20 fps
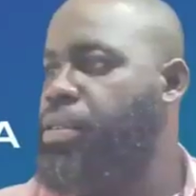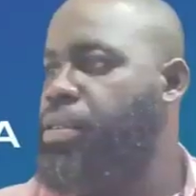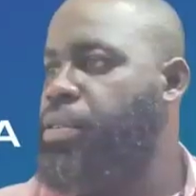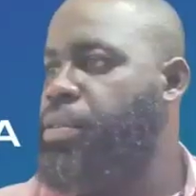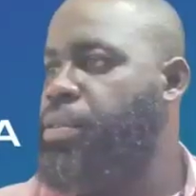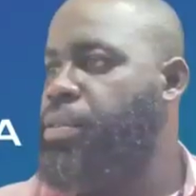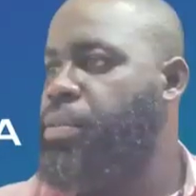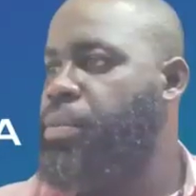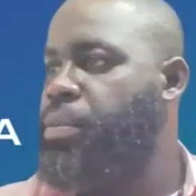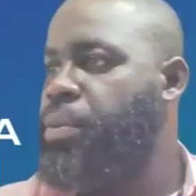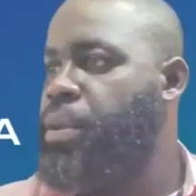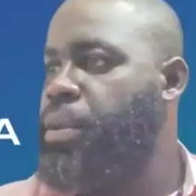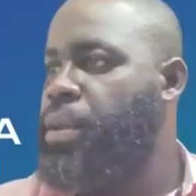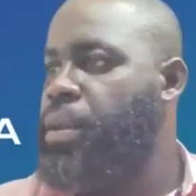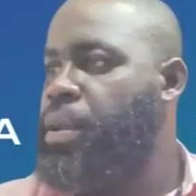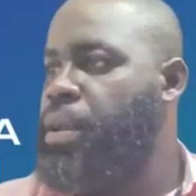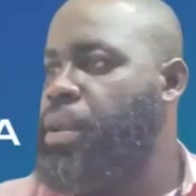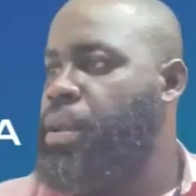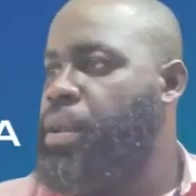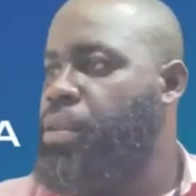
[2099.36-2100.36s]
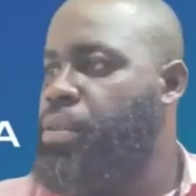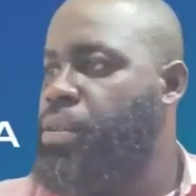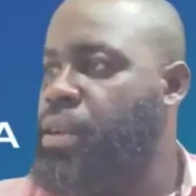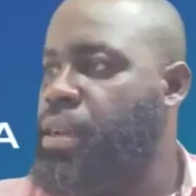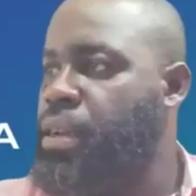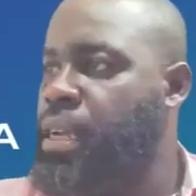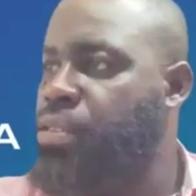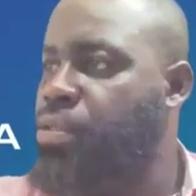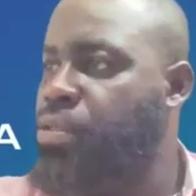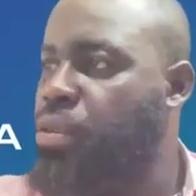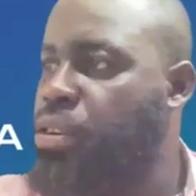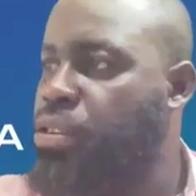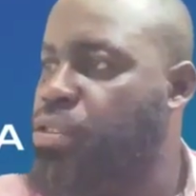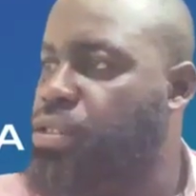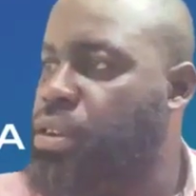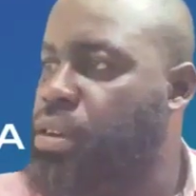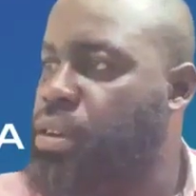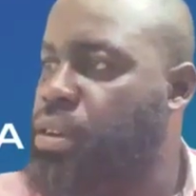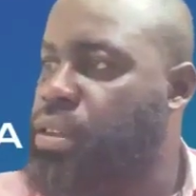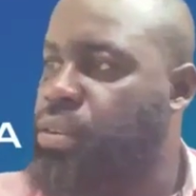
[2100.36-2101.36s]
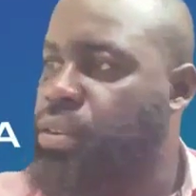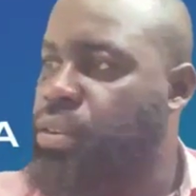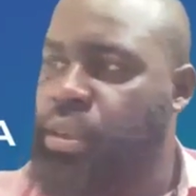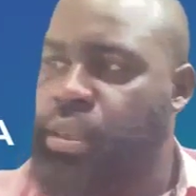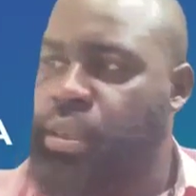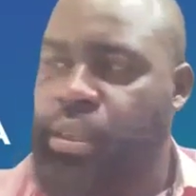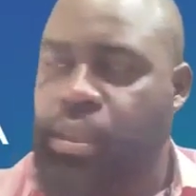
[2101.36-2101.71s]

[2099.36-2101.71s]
Lorenzo. So the next question is,